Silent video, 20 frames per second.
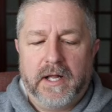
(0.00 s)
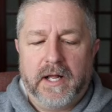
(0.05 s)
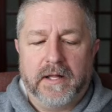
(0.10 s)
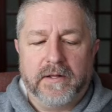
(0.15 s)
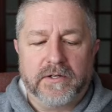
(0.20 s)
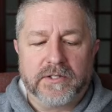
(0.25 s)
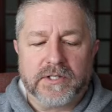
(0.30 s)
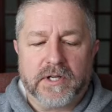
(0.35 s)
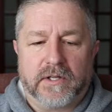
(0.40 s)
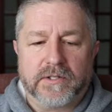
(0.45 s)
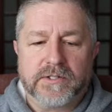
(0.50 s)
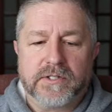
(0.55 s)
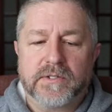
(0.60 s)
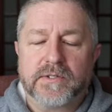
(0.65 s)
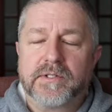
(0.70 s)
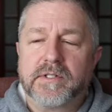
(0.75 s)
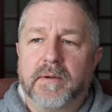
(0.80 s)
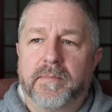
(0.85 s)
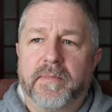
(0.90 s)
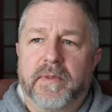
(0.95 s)
And there's also
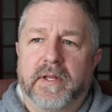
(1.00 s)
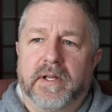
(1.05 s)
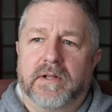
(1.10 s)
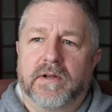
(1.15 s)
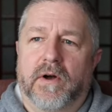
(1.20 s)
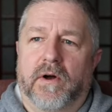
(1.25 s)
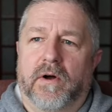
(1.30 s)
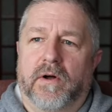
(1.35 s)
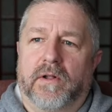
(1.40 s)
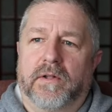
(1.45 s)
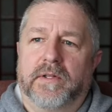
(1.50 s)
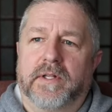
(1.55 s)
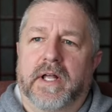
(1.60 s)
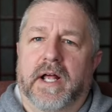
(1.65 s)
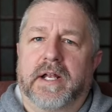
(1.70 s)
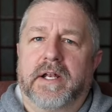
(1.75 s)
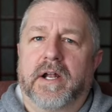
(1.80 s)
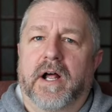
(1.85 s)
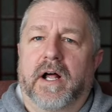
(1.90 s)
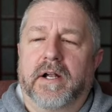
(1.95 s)
something called
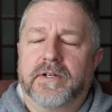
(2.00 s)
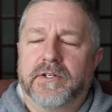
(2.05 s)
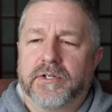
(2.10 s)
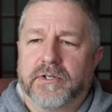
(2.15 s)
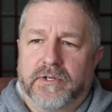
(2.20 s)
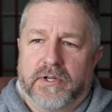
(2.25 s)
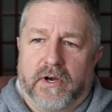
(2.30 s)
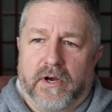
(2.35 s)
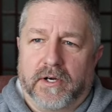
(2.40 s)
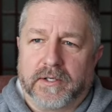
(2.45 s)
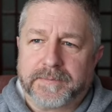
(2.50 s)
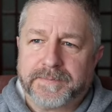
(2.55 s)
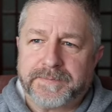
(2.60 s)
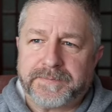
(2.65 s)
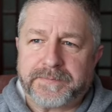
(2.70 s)
an underdog.